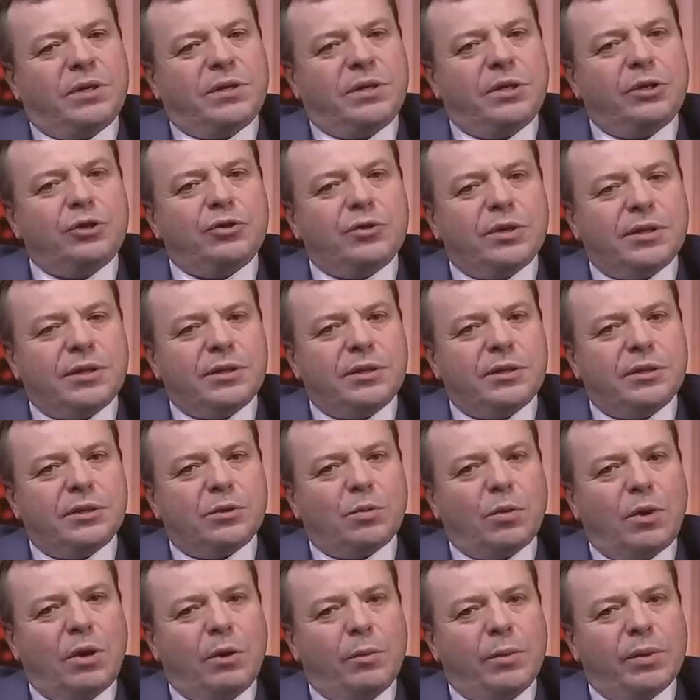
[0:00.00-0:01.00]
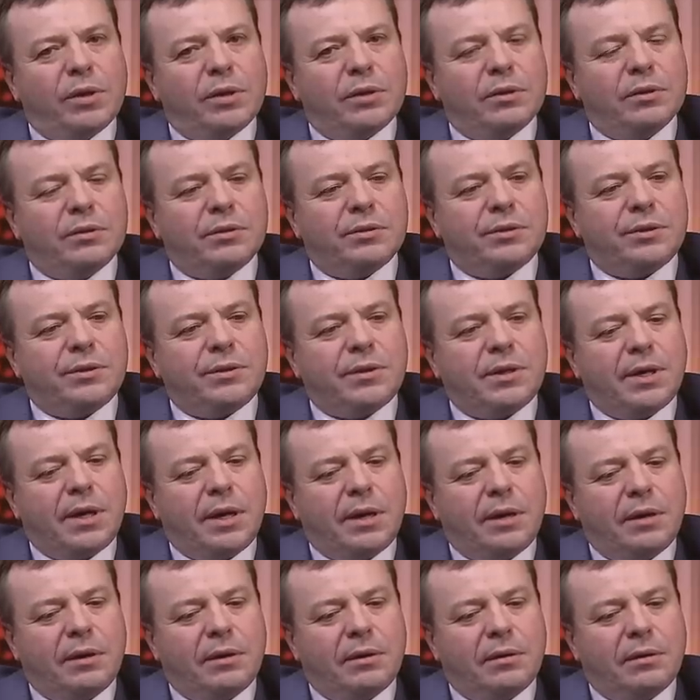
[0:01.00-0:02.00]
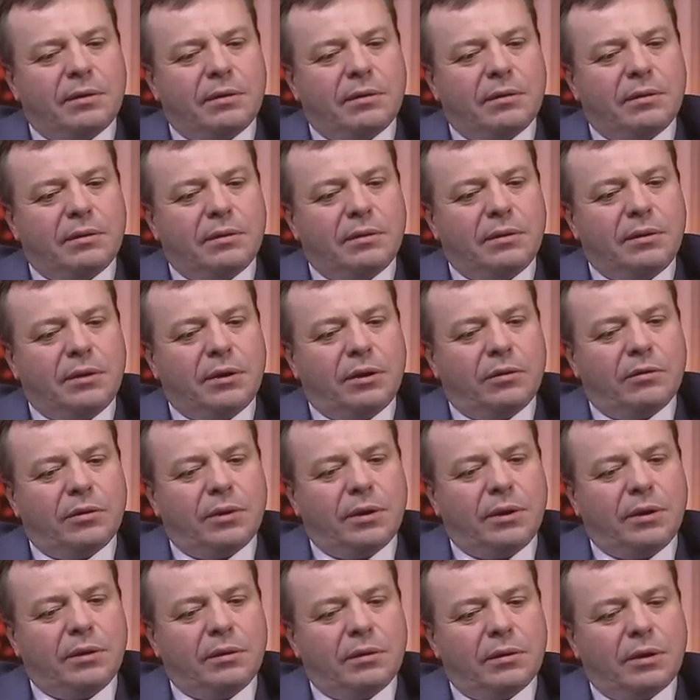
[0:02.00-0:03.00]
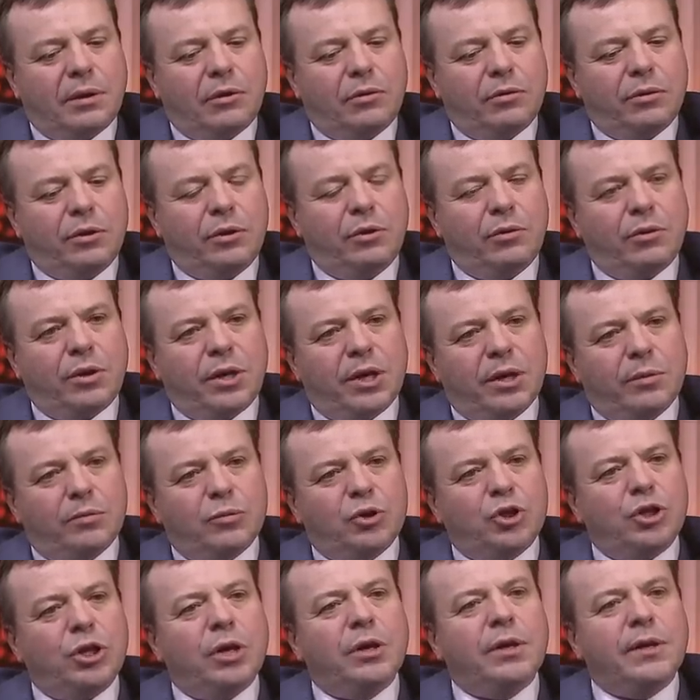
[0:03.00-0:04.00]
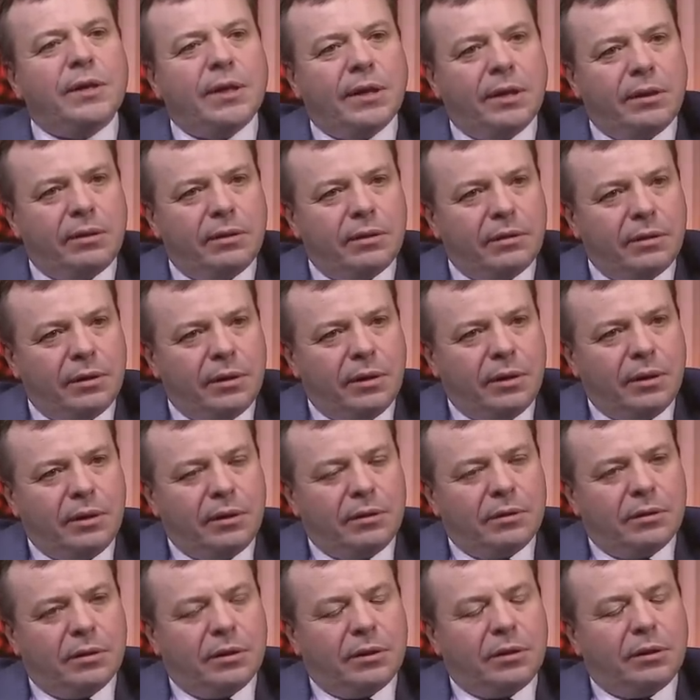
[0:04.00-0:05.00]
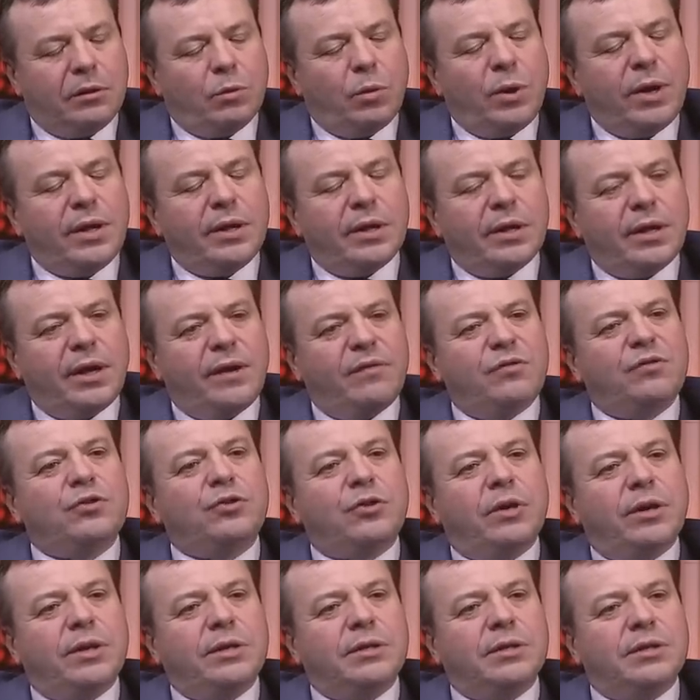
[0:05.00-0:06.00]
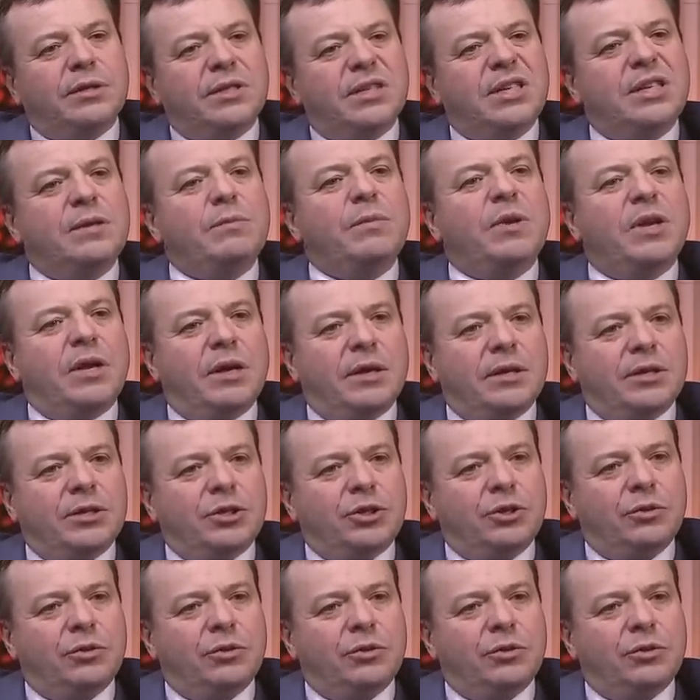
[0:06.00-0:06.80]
it's interesting as well because, you know, the whole UKIP journey, the way the left tried to demonise